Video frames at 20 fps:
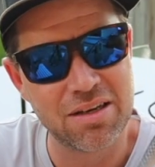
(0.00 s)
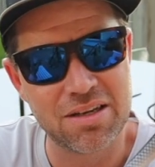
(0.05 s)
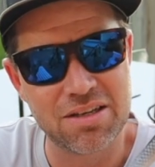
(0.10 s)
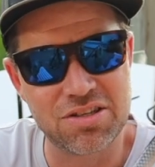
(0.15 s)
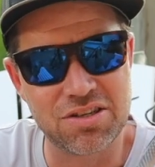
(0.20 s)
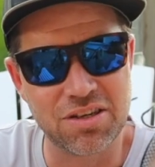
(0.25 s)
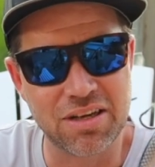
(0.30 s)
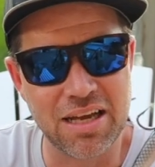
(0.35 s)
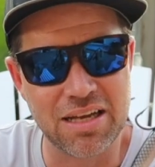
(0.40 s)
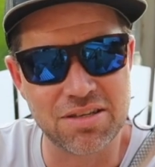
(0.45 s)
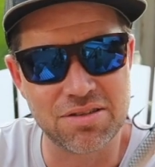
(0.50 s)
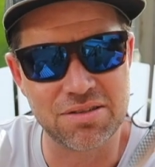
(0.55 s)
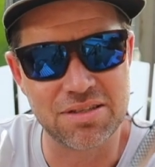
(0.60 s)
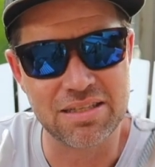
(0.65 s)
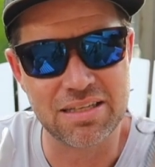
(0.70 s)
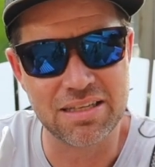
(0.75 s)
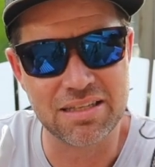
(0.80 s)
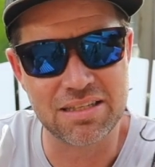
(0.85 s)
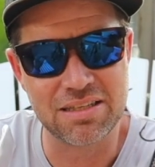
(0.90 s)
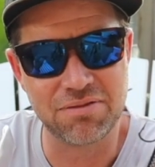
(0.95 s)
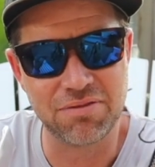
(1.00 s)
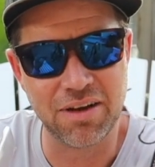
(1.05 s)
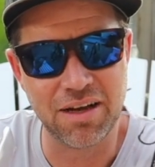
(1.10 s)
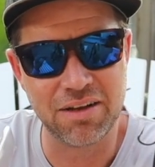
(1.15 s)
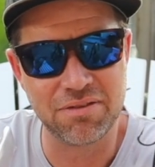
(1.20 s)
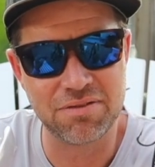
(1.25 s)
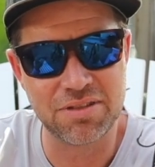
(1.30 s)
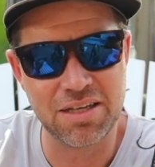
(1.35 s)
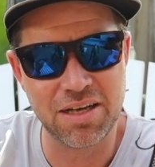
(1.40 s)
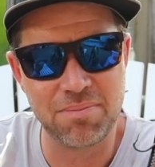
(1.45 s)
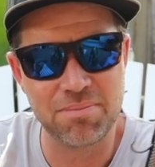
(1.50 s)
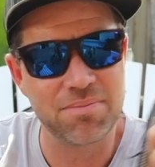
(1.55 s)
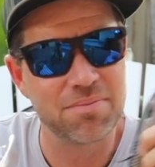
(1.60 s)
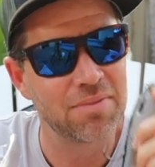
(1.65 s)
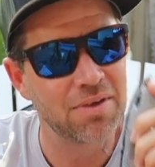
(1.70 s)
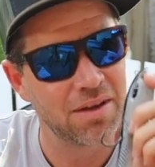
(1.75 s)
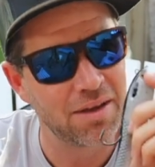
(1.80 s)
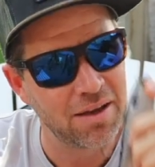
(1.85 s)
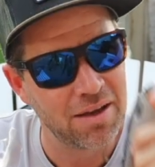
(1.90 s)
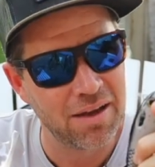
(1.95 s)
It's your Catch 365 tip.
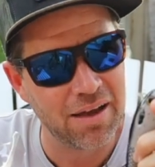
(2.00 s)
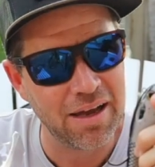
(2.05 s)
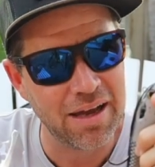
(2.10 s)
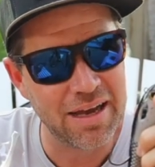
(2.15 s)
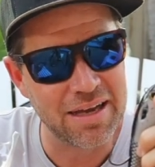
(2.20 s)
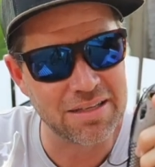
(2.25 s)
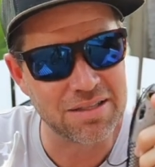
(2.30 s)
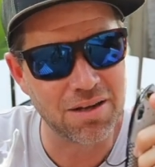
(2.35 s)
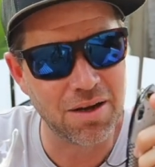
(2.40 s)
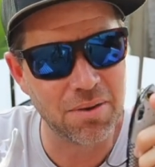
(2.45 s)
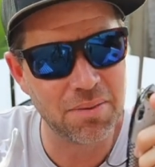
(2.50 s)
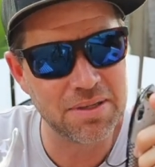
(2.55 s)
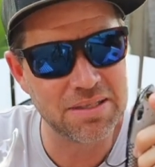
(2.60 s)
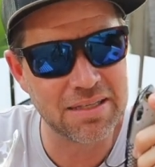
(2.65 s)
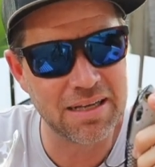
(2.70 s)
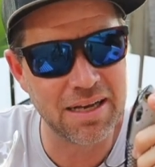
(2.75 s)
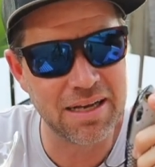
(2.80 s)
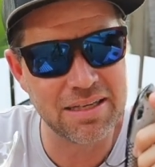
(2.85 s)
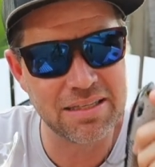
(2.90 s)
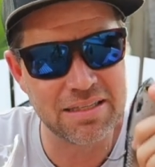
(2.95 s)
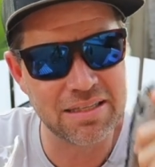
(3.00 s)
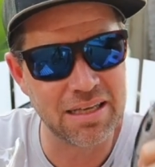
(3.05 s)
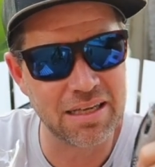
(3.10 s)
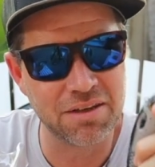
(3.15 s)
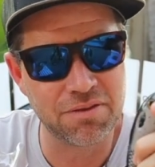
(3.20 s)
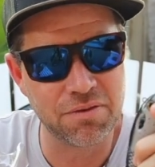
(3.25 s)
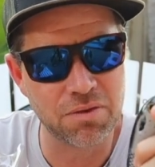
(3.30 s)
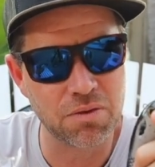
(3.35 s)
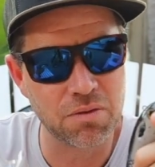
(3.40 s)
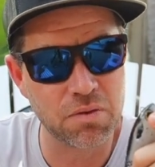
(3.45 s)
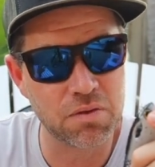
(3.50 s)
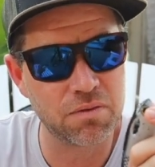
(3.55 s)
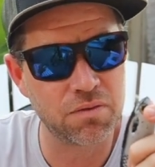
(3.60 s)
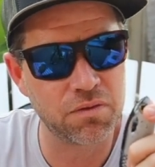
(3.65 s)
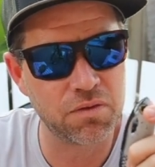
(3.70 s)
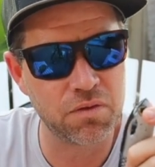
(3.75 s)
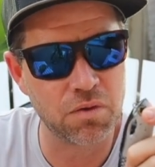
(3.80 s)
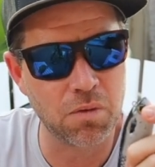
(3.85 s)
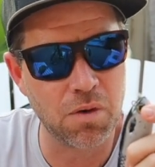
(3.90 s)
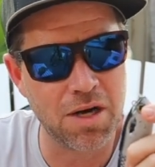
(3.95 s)
As always, guys, thanks for
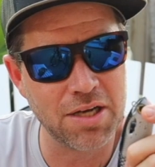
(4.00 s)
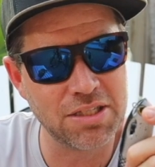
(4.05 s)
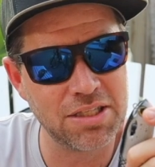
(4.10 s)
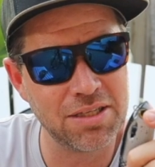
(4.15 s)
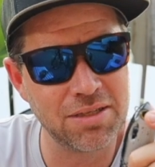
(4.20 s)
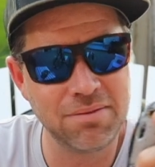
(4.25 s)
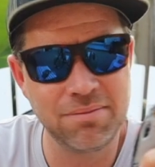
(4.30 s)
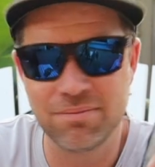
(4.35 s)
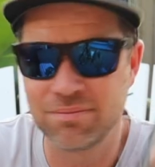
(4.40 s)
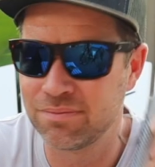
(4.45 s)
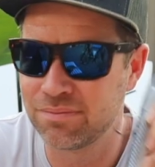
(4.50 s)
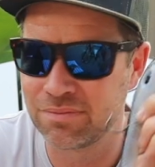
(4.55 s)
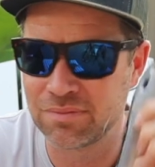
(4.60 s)
watching.